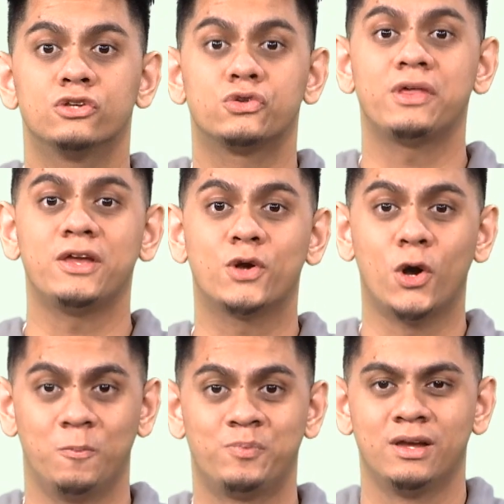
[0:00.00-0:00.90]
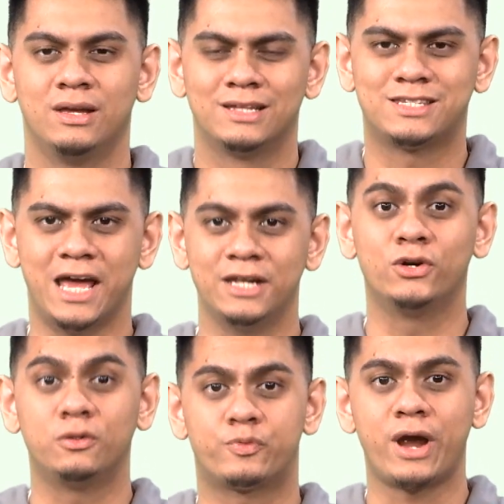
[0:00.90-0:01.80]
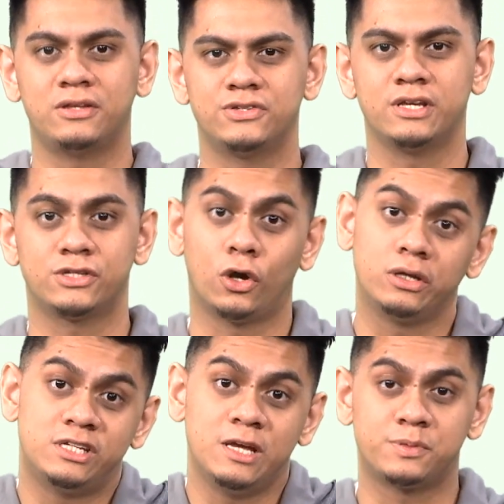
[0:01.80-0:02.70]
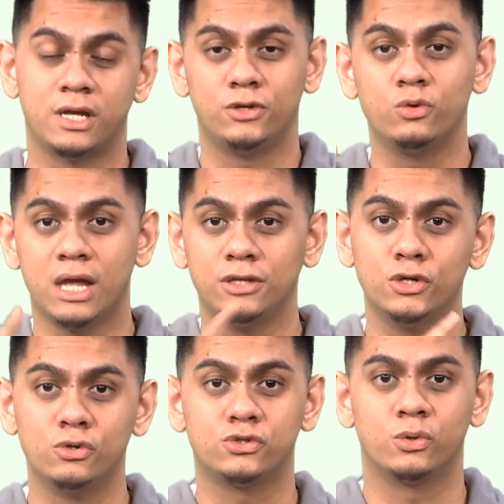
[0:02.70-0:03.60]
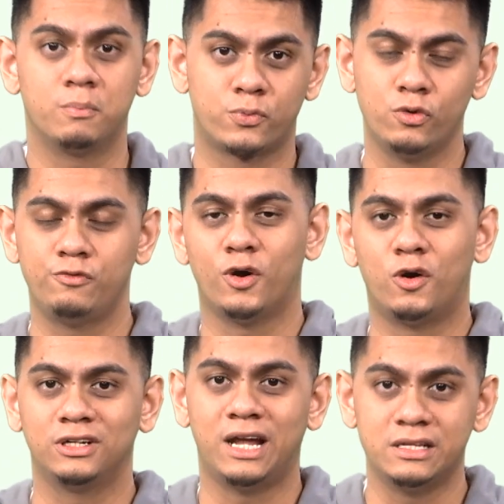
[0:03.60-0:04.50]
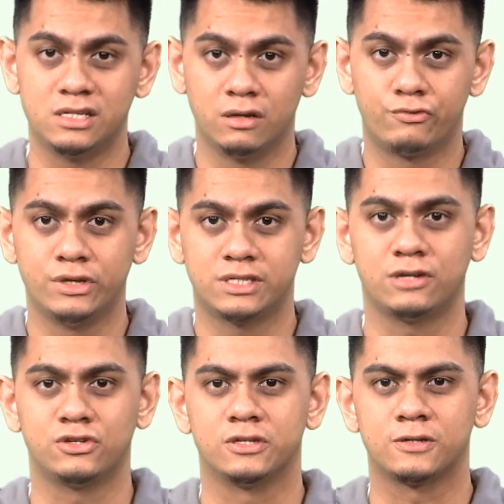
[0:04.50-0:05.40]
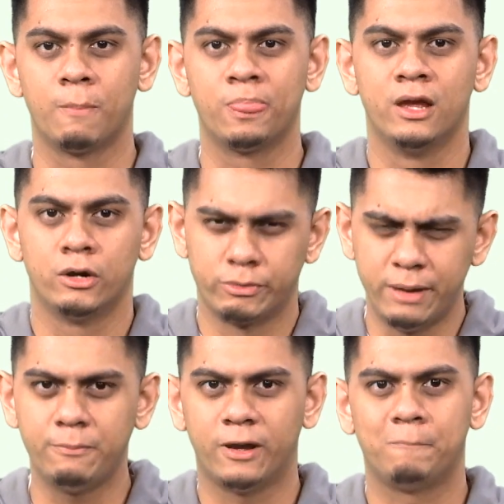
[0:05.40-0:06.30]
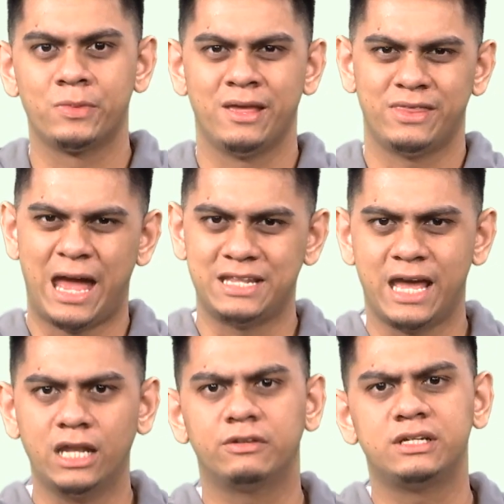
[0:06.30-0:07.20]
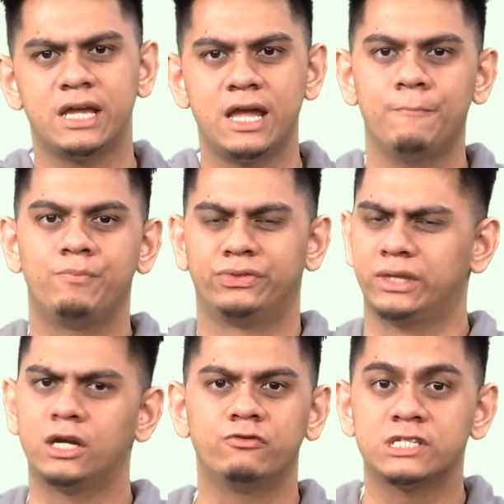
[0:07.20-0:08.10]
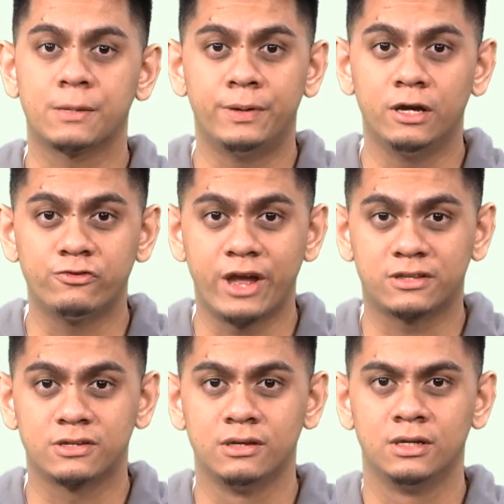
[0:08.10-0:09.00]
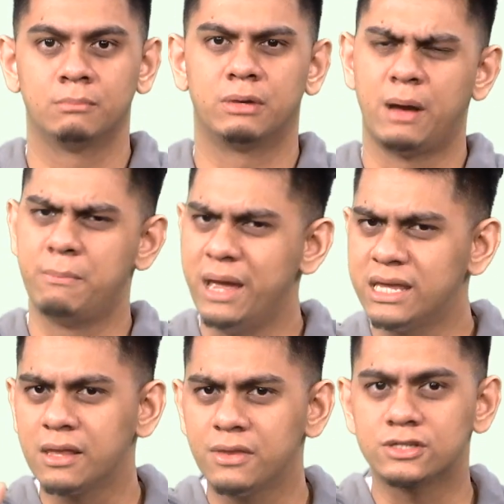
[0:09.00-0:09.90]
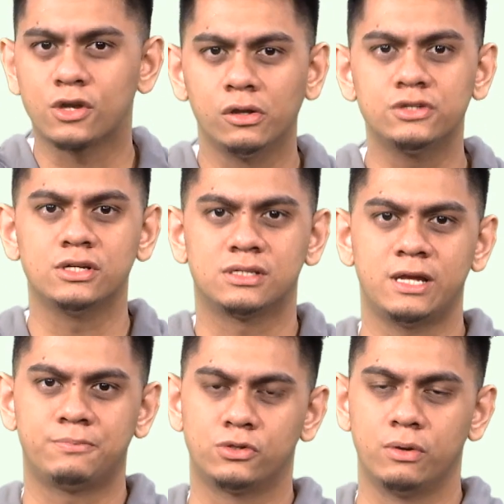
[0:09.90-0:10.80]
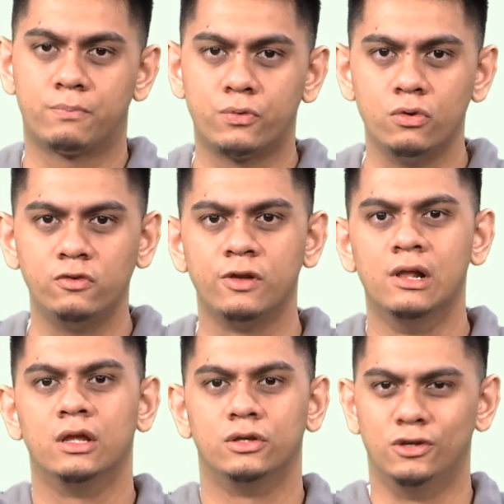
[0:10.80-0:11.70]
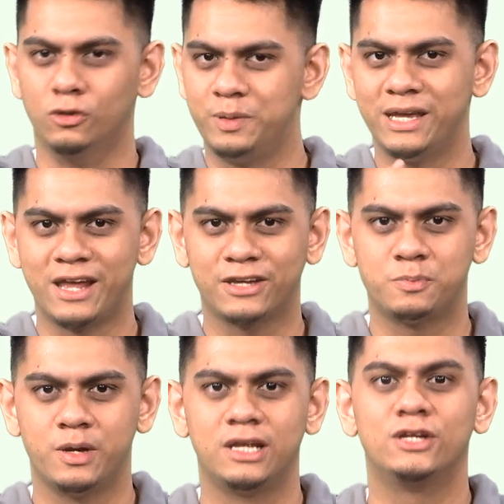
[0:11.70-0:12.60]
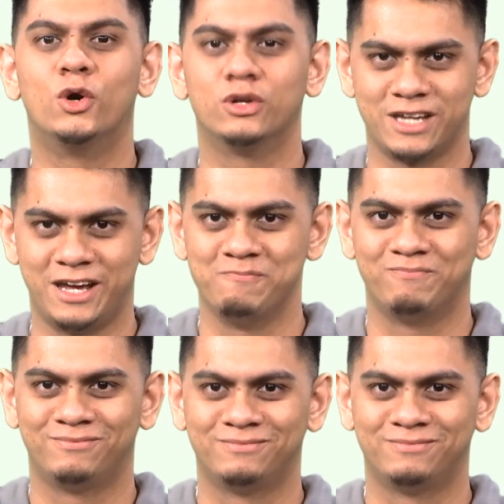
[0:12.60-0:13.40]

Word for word: So there you go 10 good practices or tips that you can use to improve your online delivery sessions. Remember that at the end of the day, none of us are perfect, but by making these conscious steps to improve, you'll be an expert in no time.